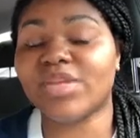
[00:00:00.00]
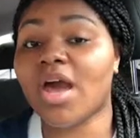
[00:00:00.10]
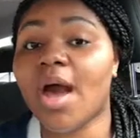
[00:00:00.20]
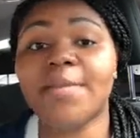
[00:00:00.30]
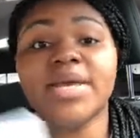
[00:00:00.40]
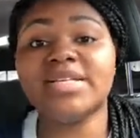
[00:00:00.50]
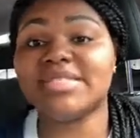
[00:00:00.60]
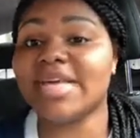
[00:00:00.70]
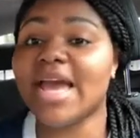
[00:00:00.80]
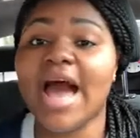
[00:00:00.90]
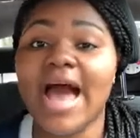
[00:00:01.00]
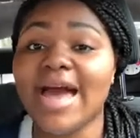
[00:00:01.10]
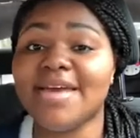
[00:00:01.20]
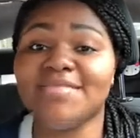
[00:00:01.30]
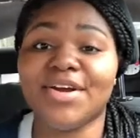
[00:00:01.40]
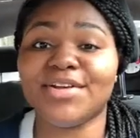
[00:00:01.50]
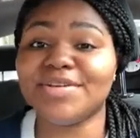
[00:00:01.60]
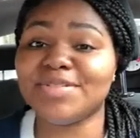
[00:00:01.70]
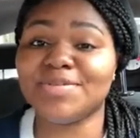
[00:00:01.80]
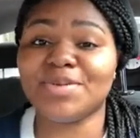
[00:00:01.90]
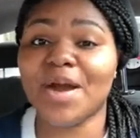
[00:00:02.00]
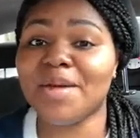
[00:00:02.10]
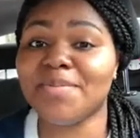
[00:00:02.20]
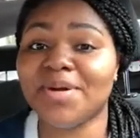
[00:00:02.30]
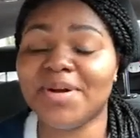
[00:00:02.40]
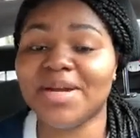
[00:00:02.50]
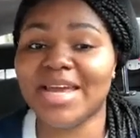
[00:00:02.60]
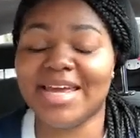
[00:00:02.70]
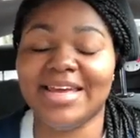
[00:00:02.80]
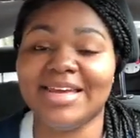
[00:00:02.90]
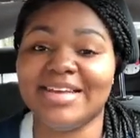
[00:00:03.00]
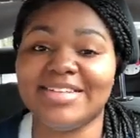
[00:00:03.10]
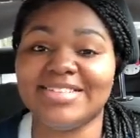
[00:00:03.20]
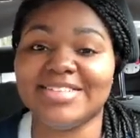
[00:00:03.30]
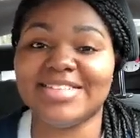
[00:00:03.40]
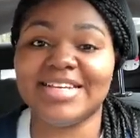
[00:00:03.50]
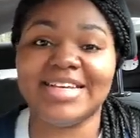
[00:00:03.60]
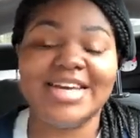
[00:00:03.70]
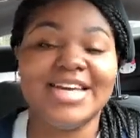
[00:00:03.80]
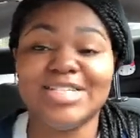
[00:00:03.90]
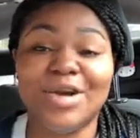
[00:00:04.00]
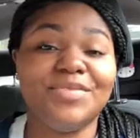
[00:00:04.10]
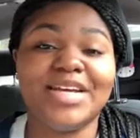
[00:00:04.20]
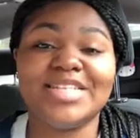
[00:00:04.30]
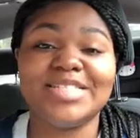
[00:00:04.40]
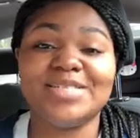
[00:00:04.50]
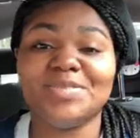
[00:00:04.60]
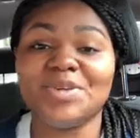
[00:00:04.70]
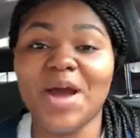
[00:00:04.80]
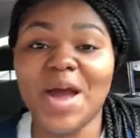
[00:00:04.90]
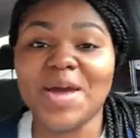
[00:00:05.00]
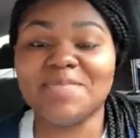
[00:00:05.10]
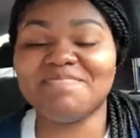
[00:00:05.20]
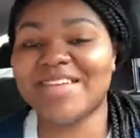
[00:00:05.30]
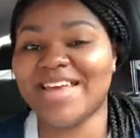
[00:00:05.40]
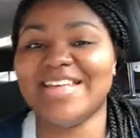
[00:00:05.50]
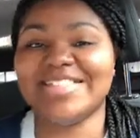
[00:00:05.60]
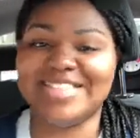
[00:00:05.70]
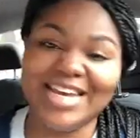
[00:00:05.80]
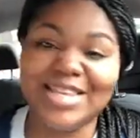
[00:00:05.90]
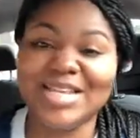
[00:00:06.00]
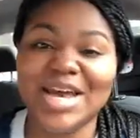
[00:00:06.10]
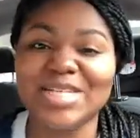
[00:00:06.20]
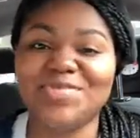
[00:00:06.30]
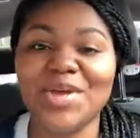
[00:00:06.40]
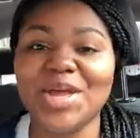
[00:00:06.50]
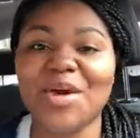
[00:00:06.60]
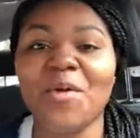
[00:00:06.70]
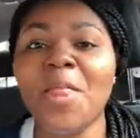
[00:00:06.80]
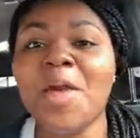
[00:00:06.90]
Comment, say hi if you're a new subscriber, and don't forget to subscribe. See you in the next video.